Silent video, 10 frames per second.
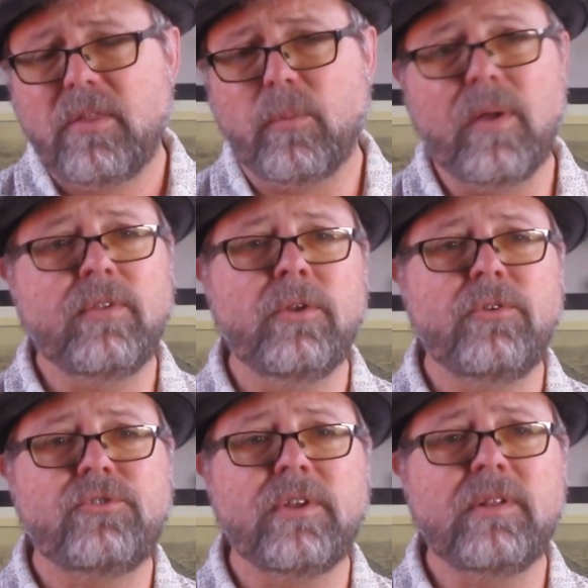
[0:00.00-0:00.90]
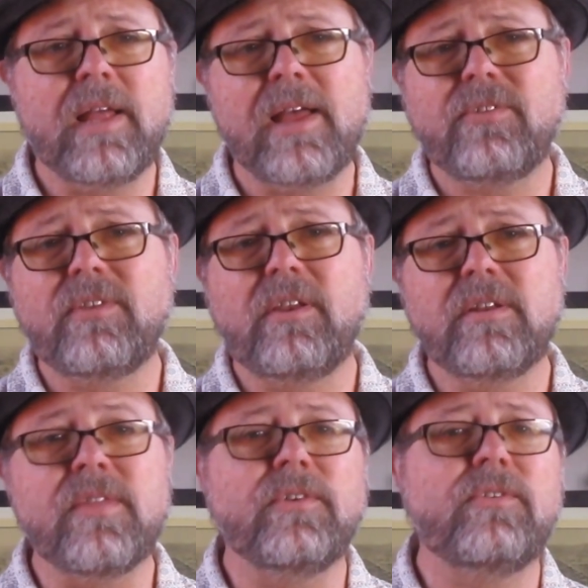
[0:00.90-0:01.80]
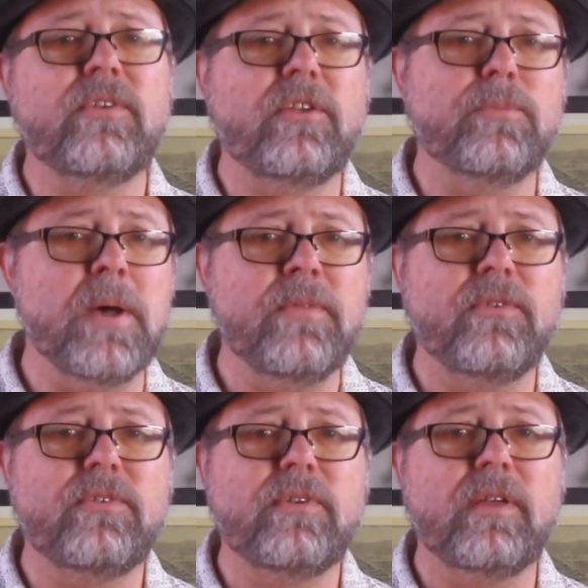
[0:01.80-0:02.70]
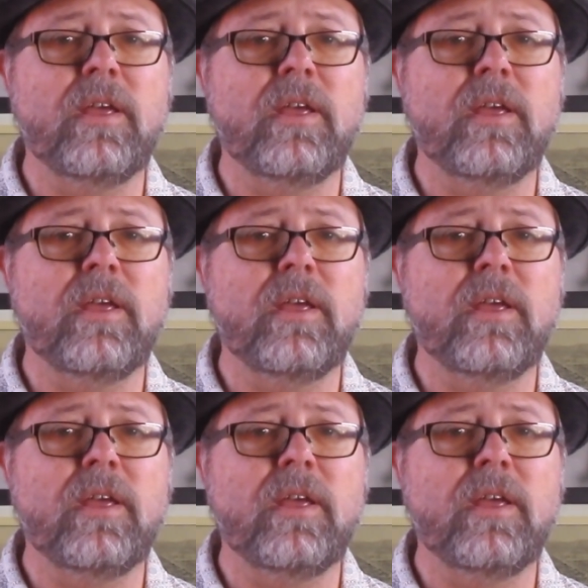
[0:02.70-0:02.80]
The revolution lasted another 6 months,